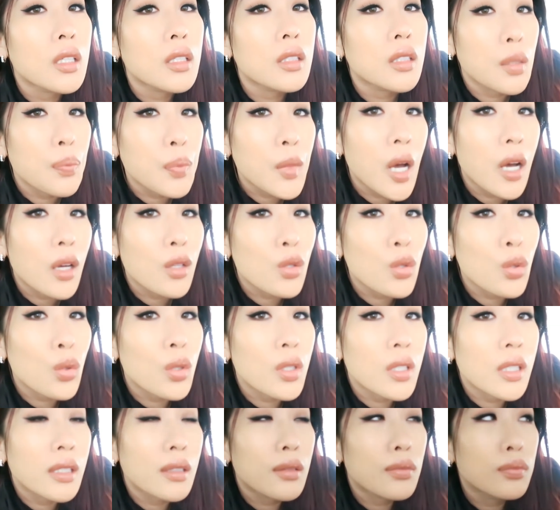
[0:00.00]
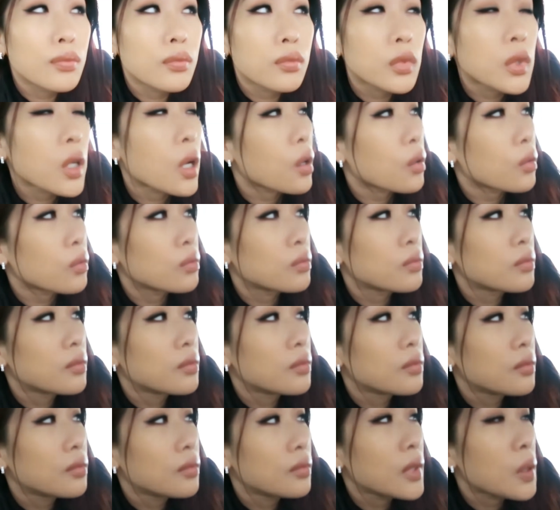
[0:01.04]
lip contour, no,
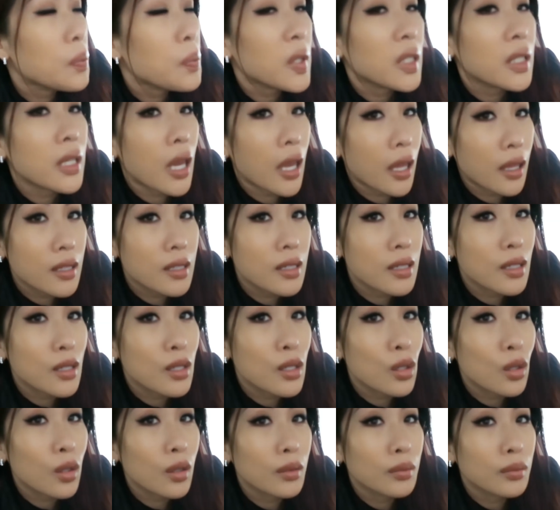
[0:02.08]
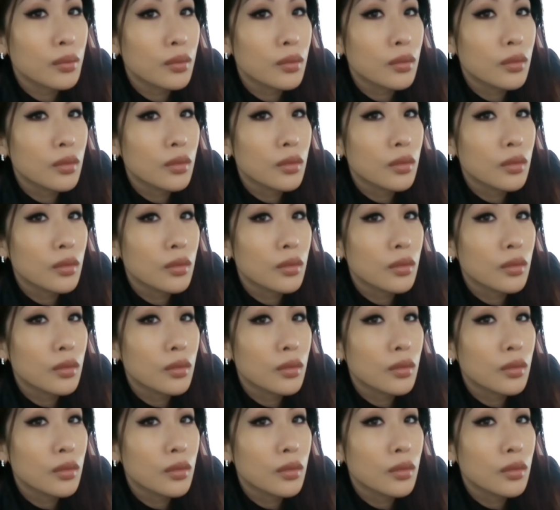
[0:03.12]
lip enhancing serum.